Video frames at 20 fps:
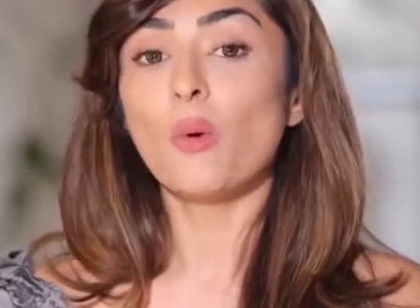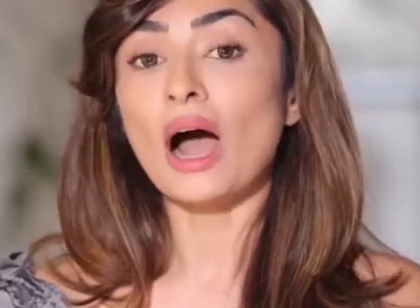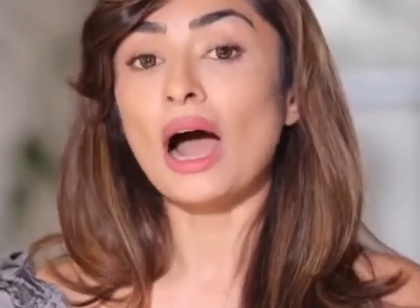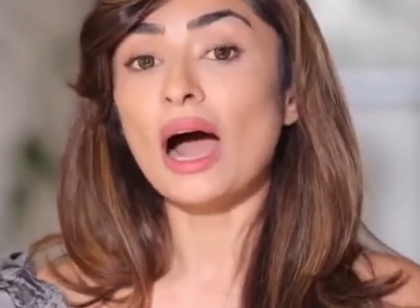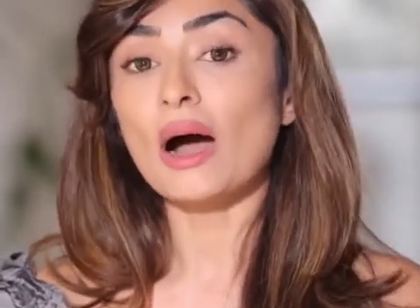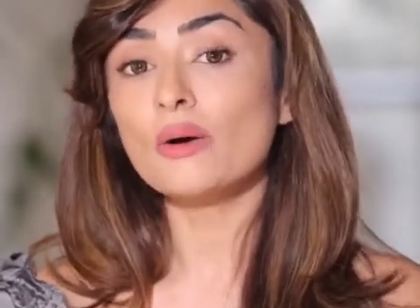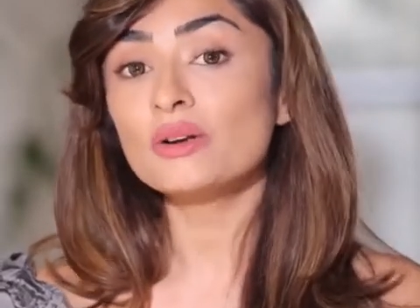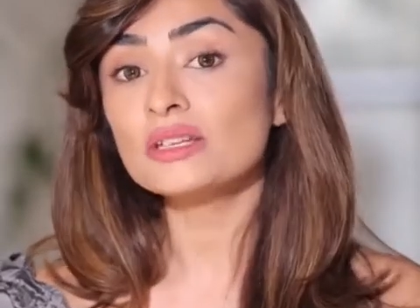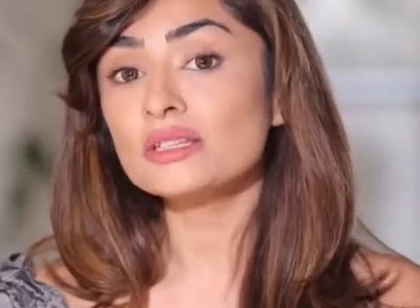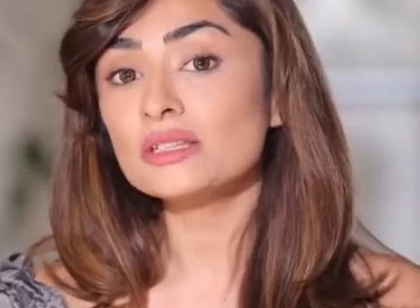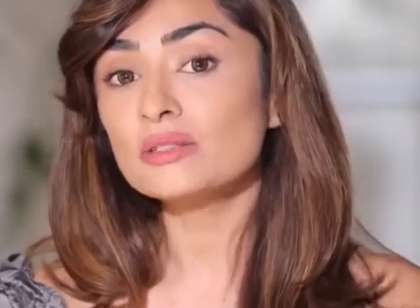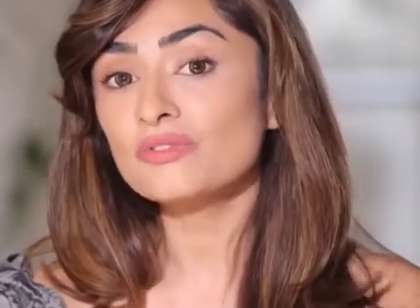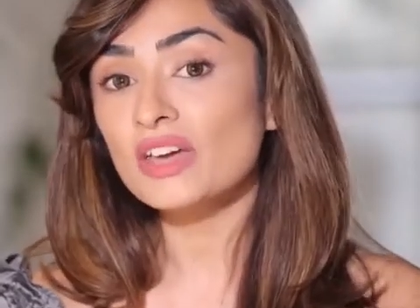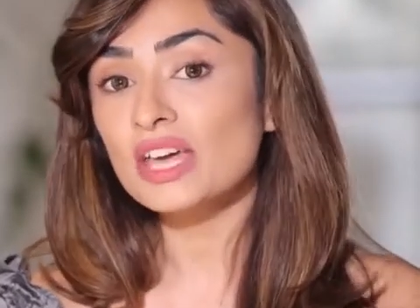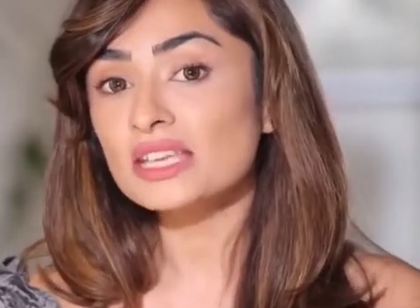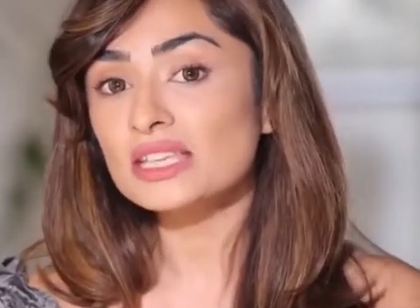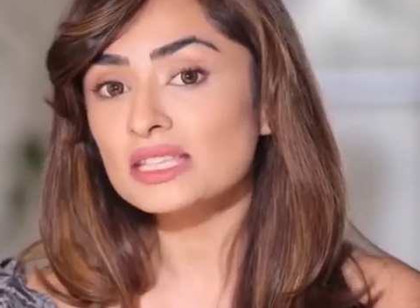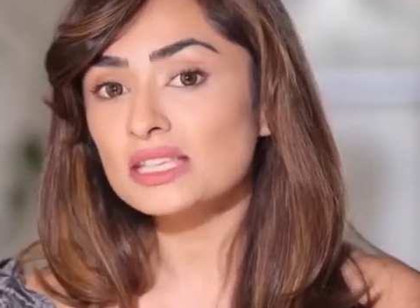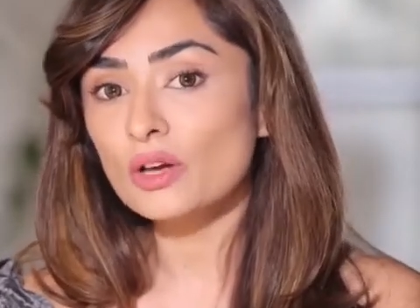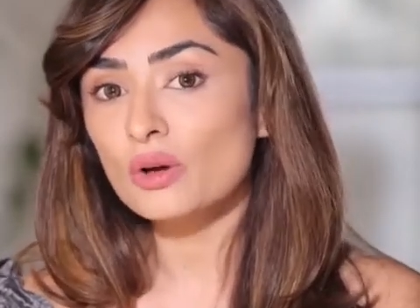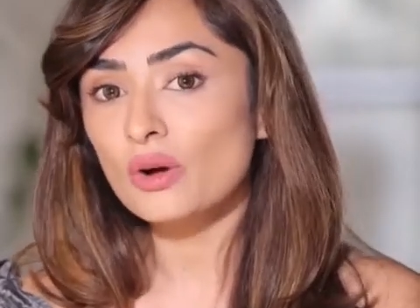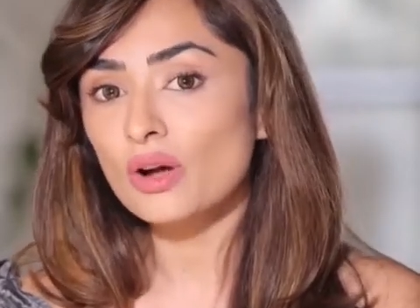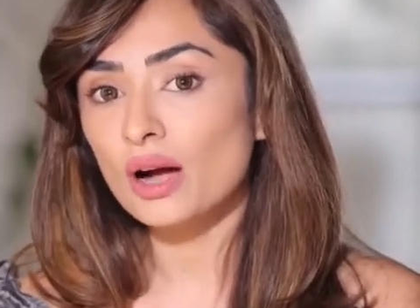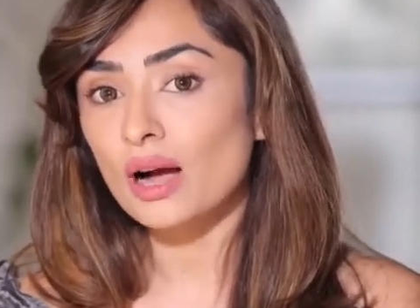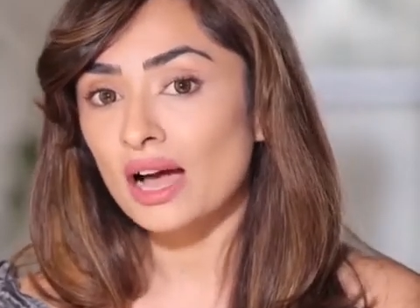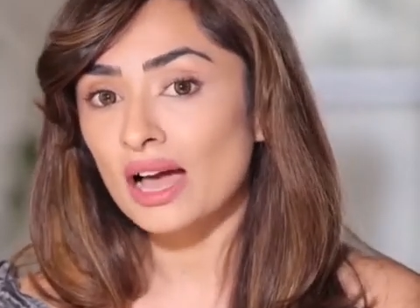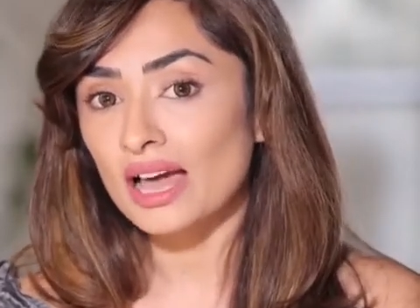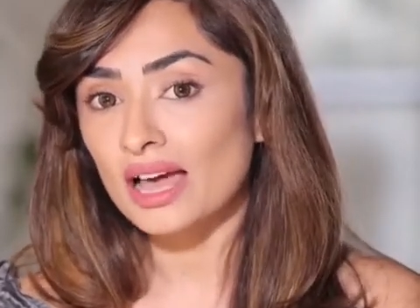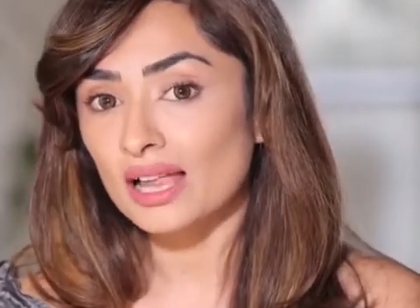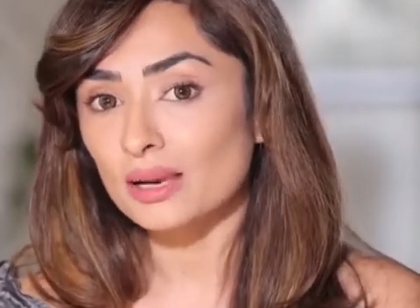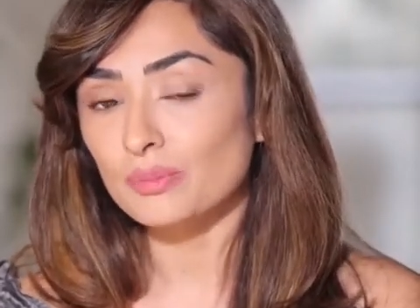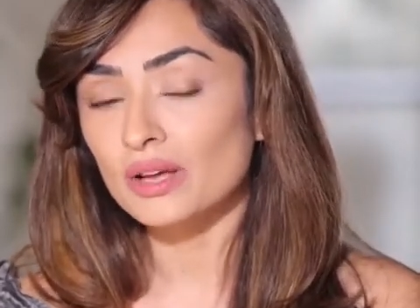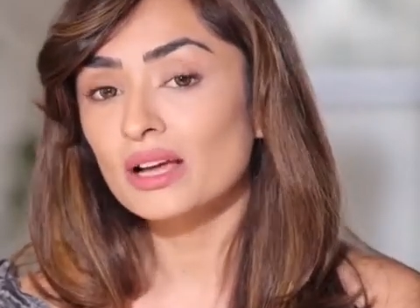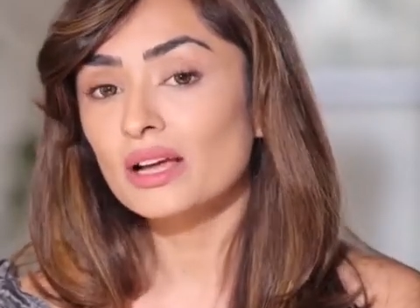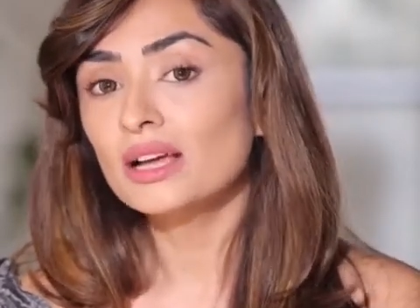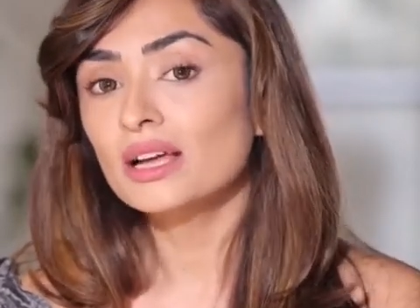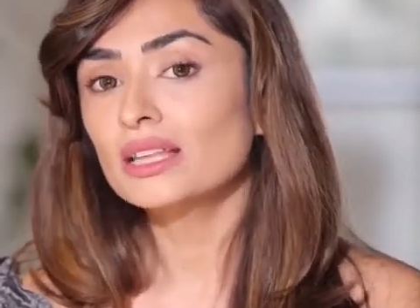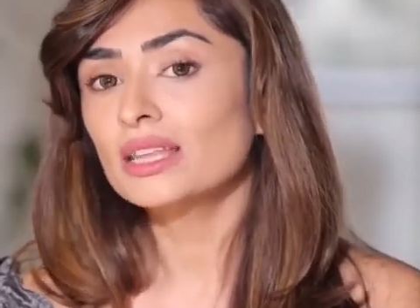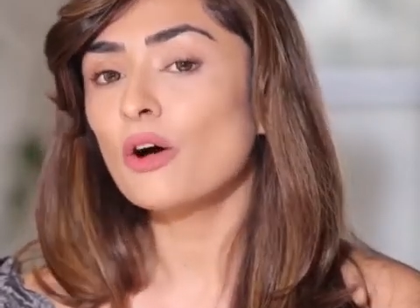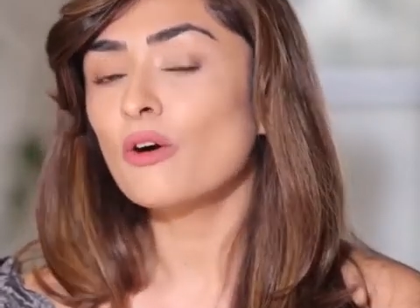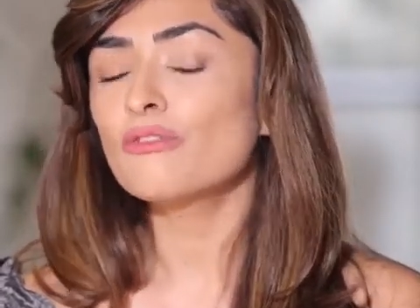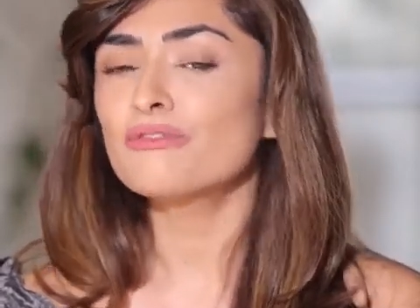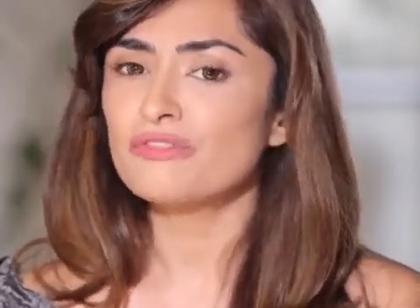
How does face yoga help? Now,